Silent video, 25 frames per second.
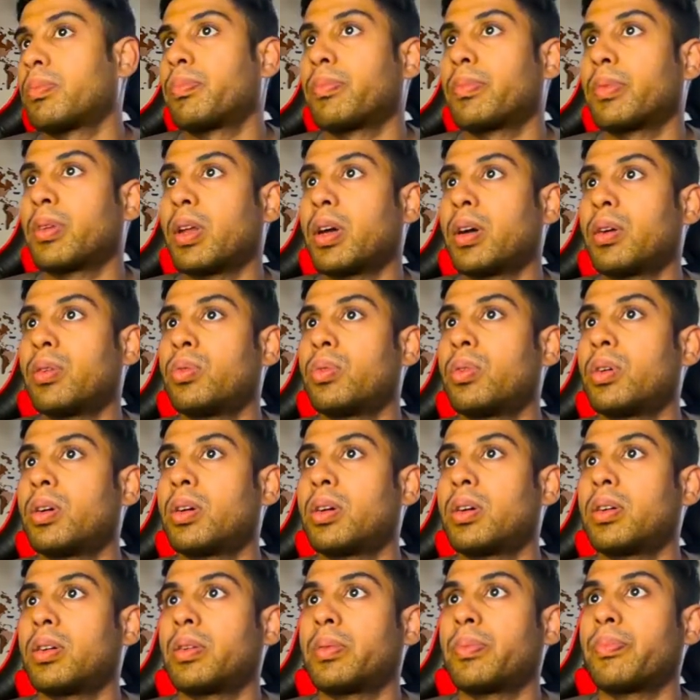
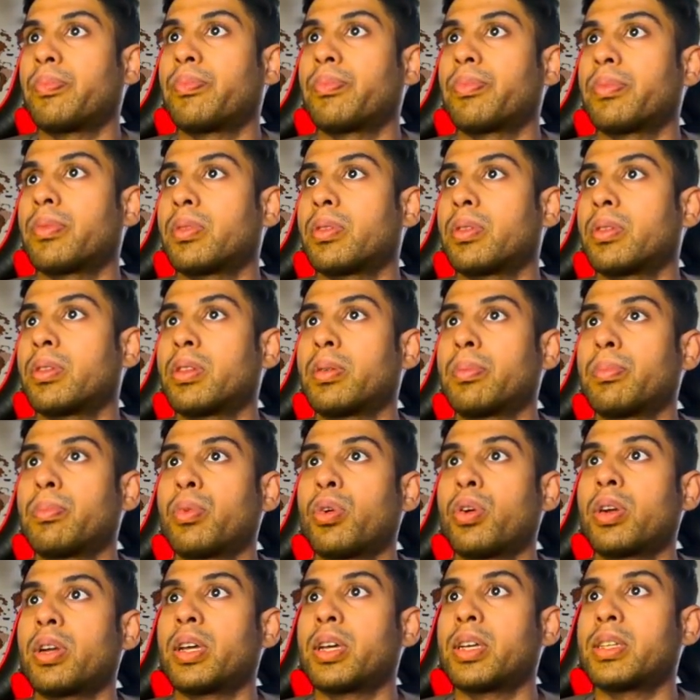Now the
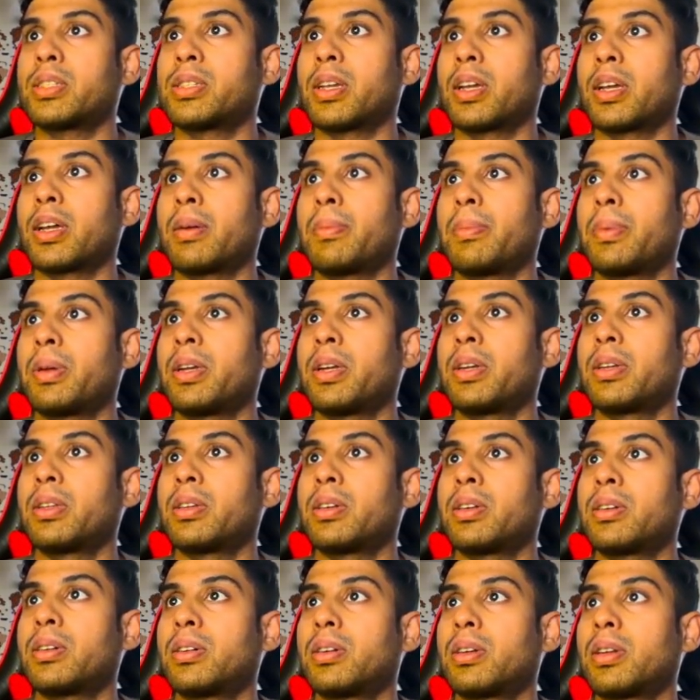bot has recommended
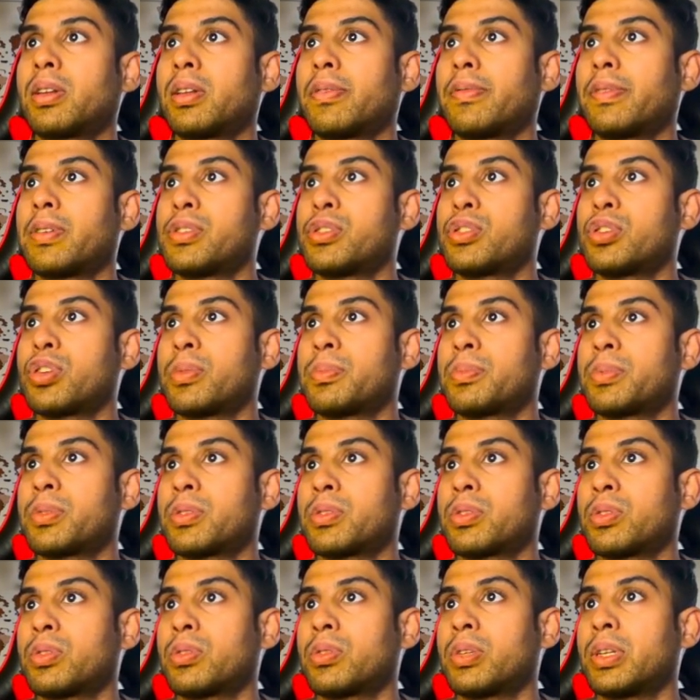the relevant jobs.
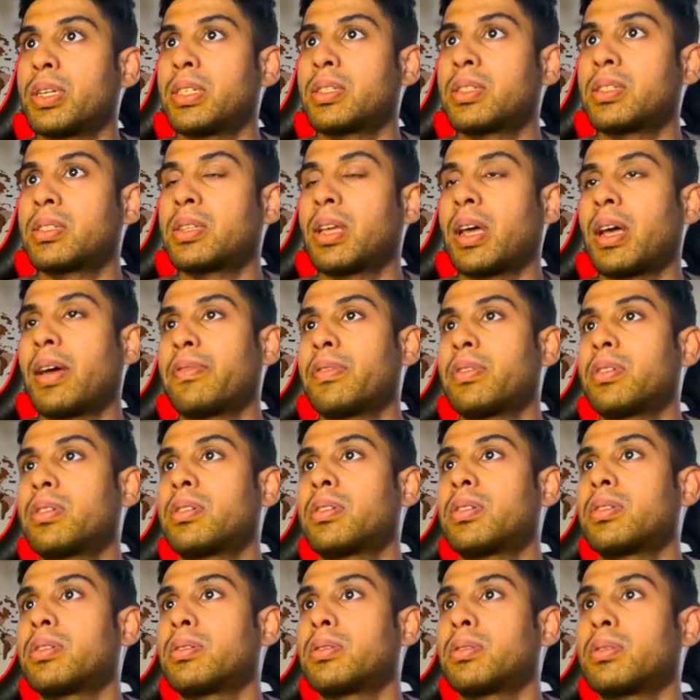So let's have
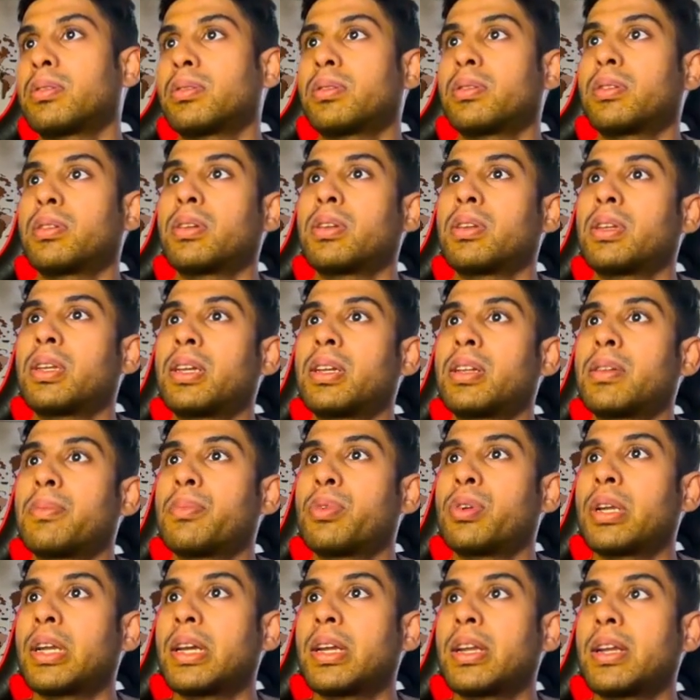a little more
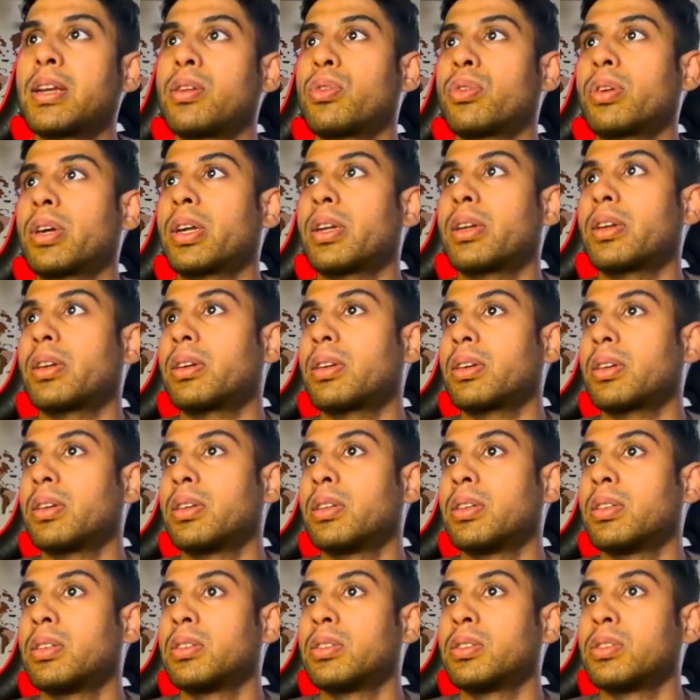detailed look at it.
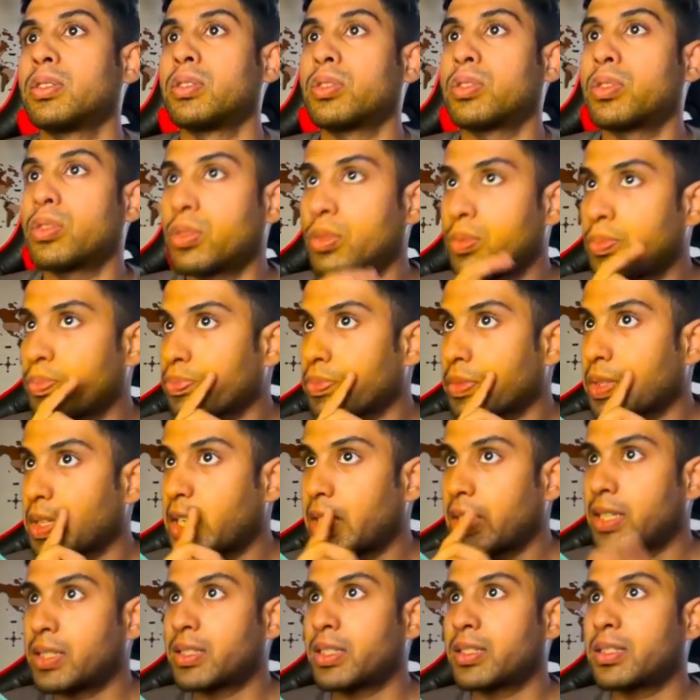So it
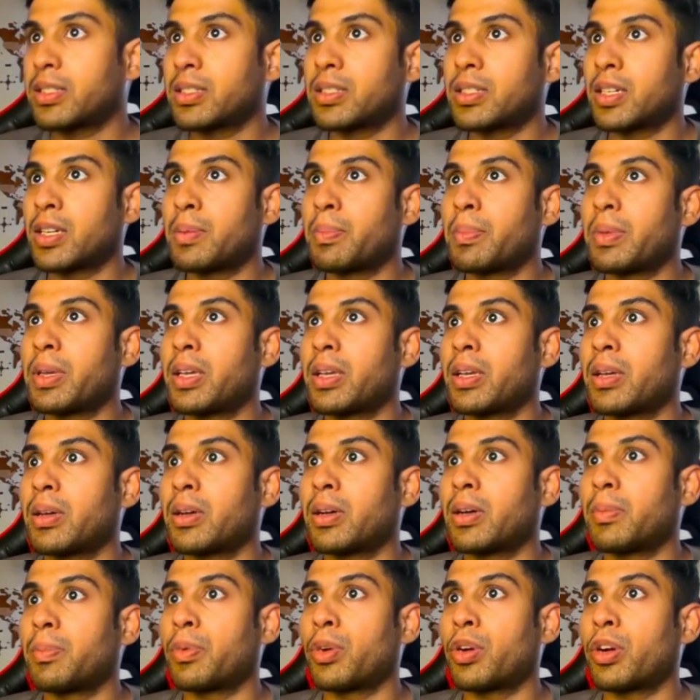has suggested me
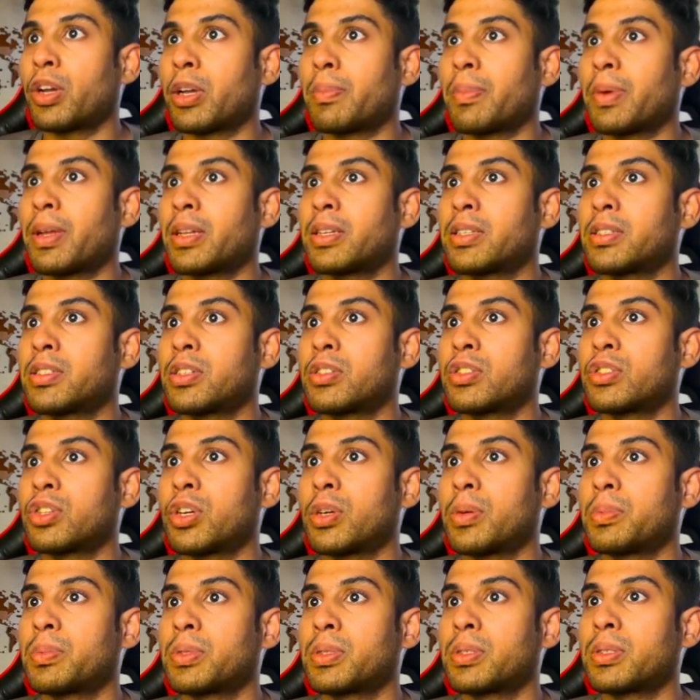product manager
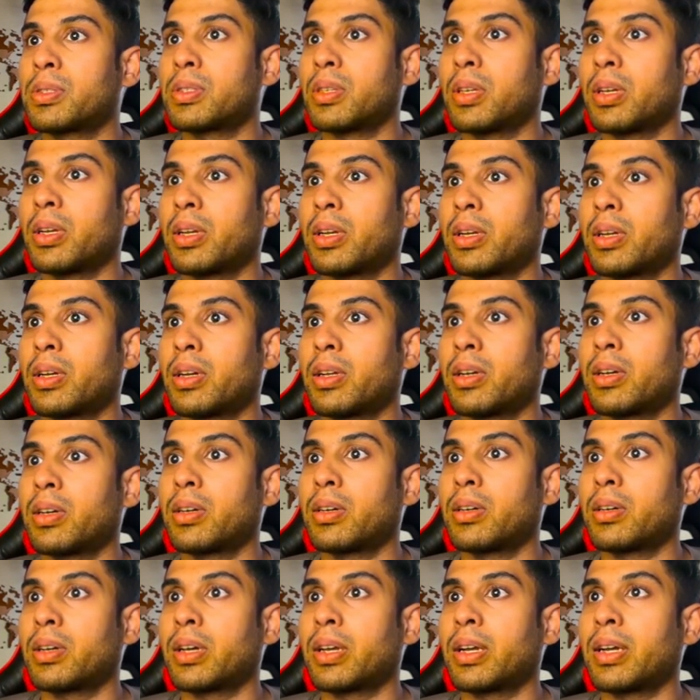jobs, and
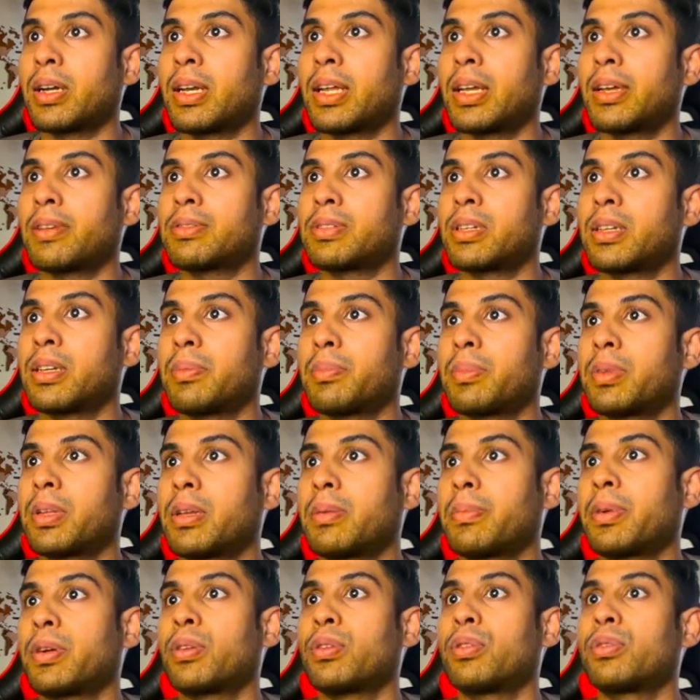currently I've set up the
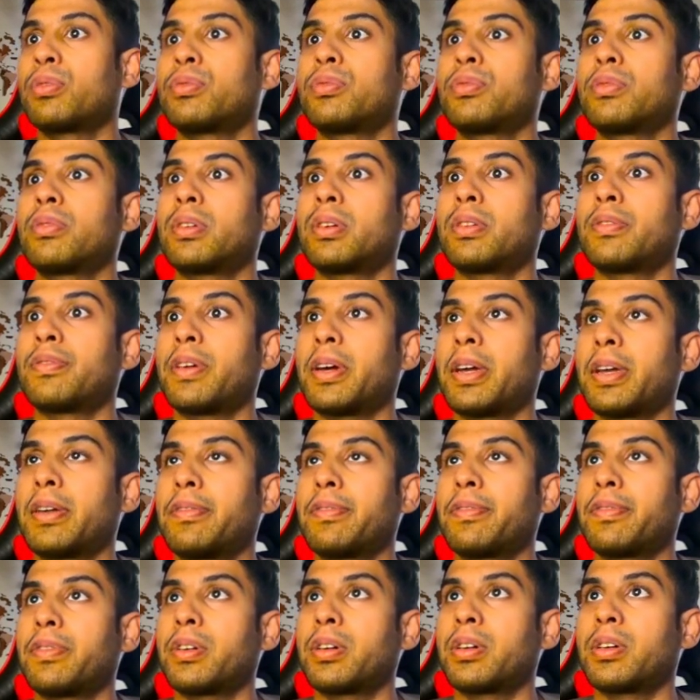limit to
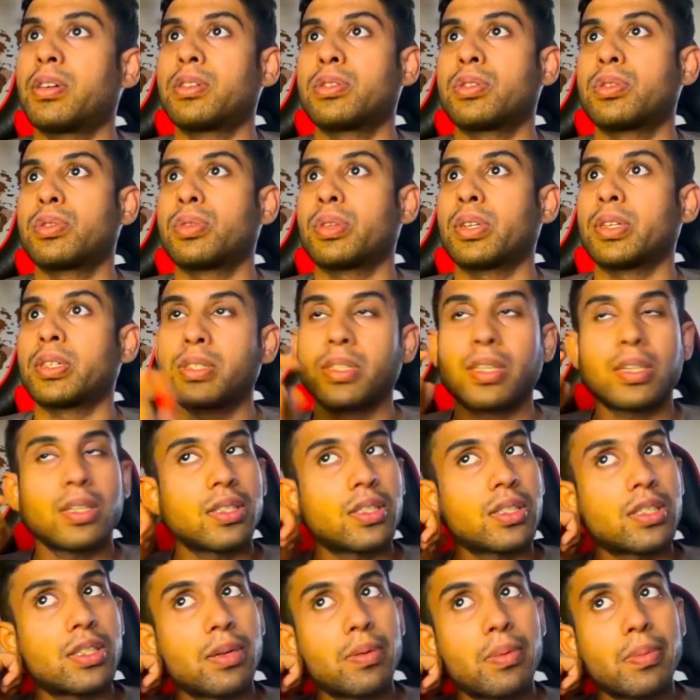5. So it has
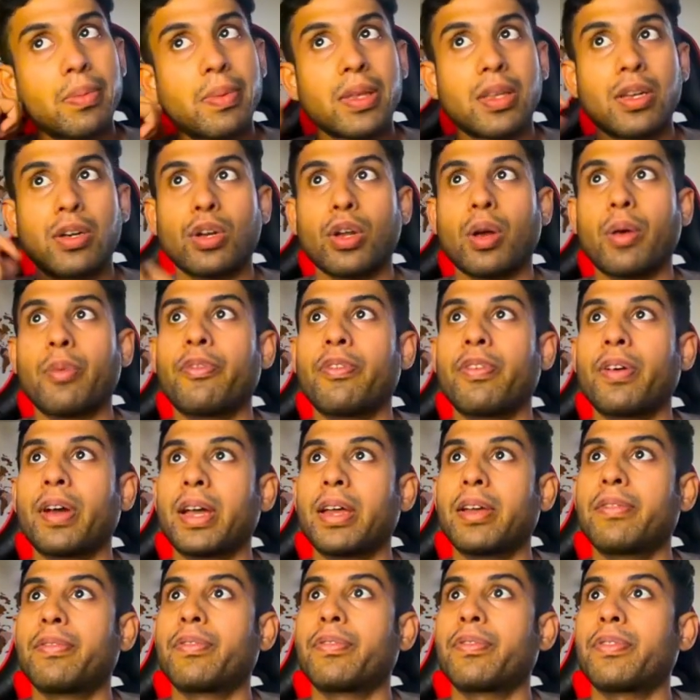suggested me the top
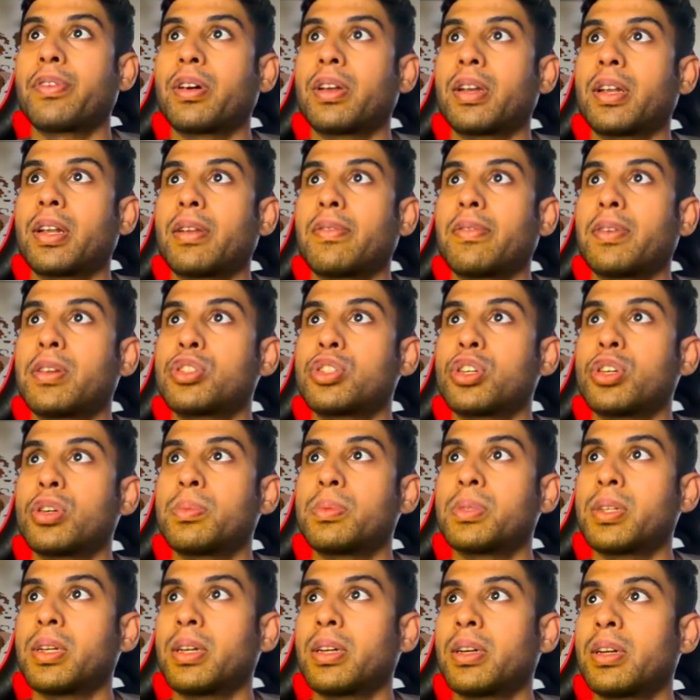5 relevant
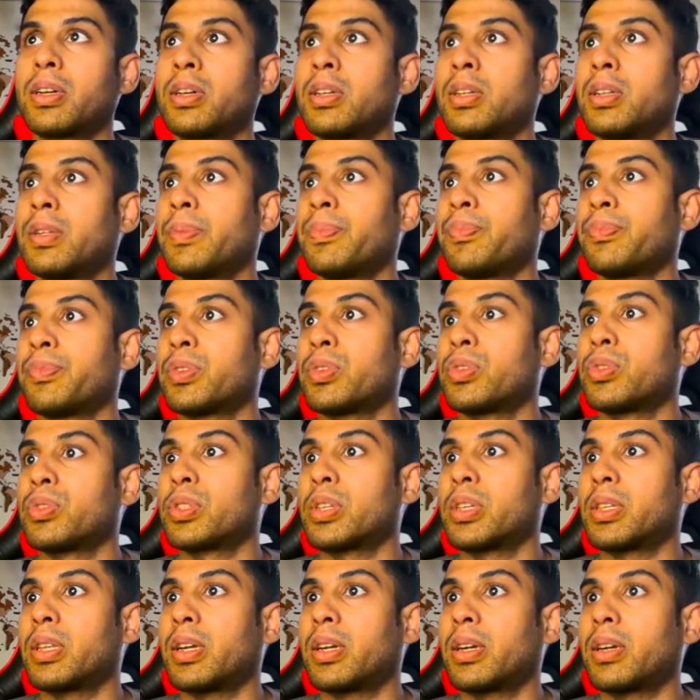jobs. And you see
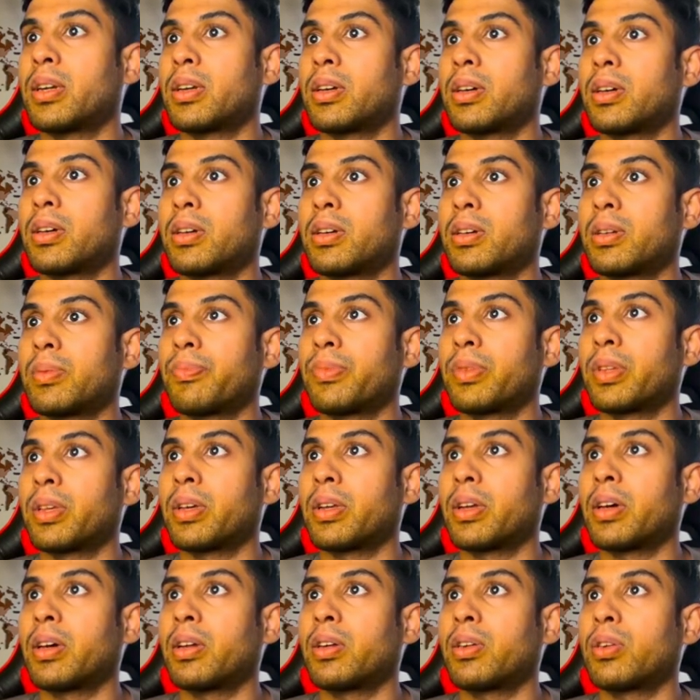that there
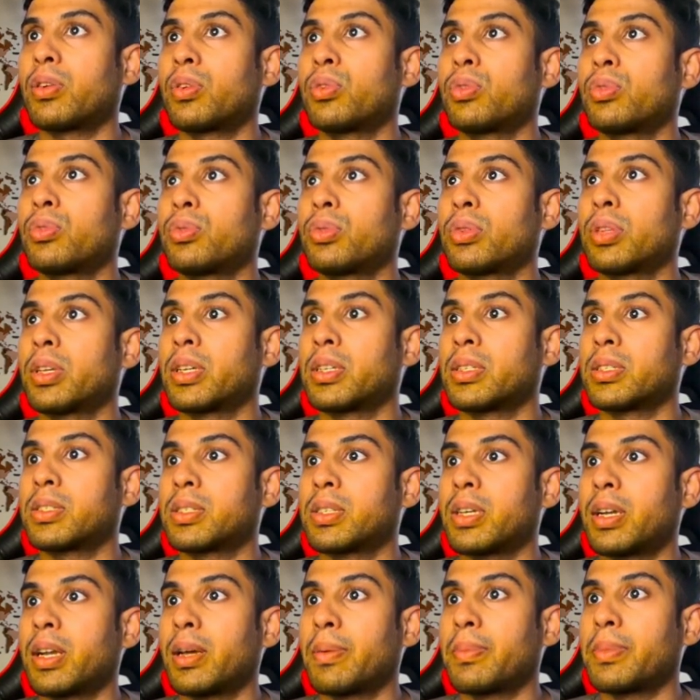are 2 things
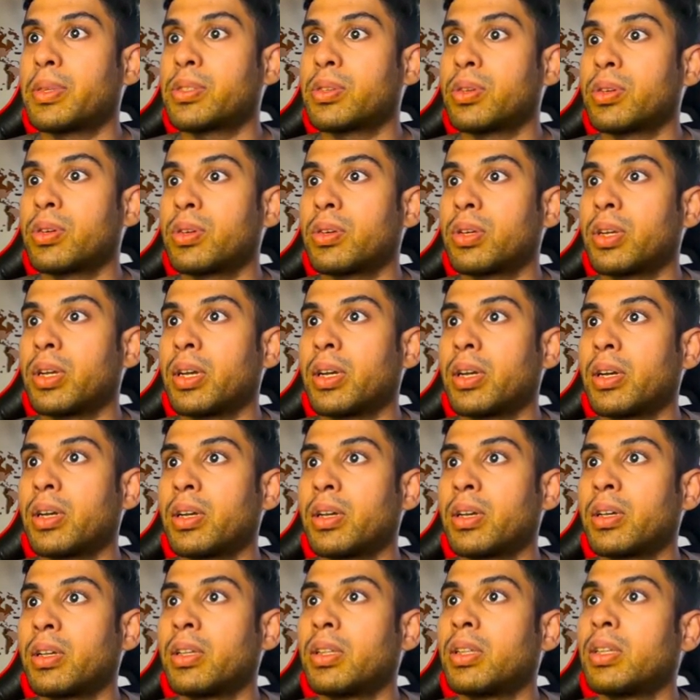at Amazon and
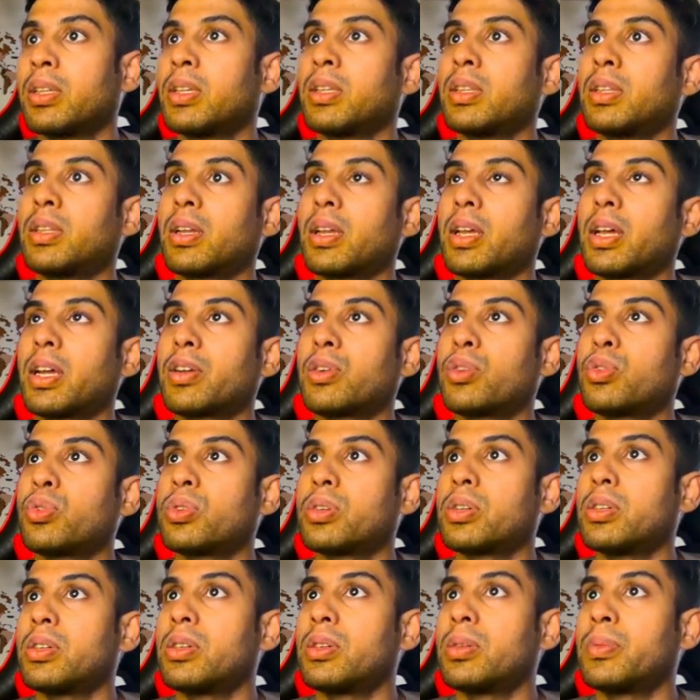3 at
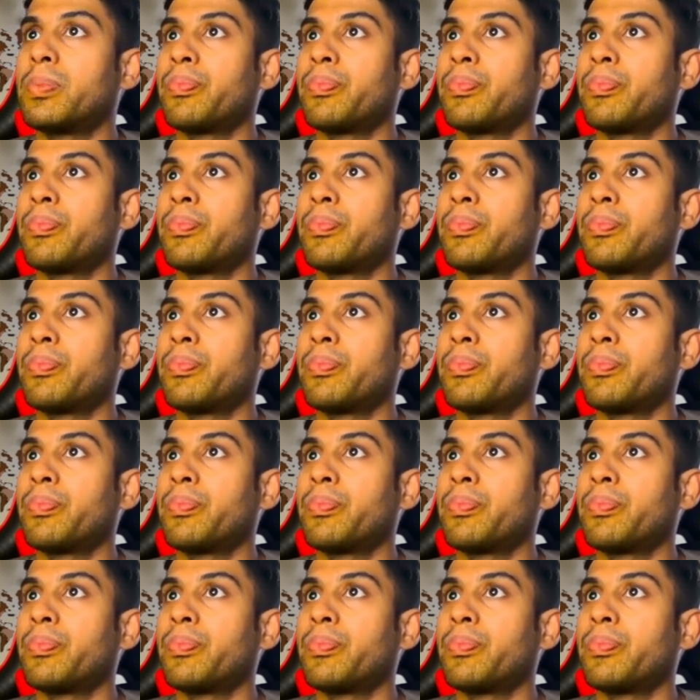Google.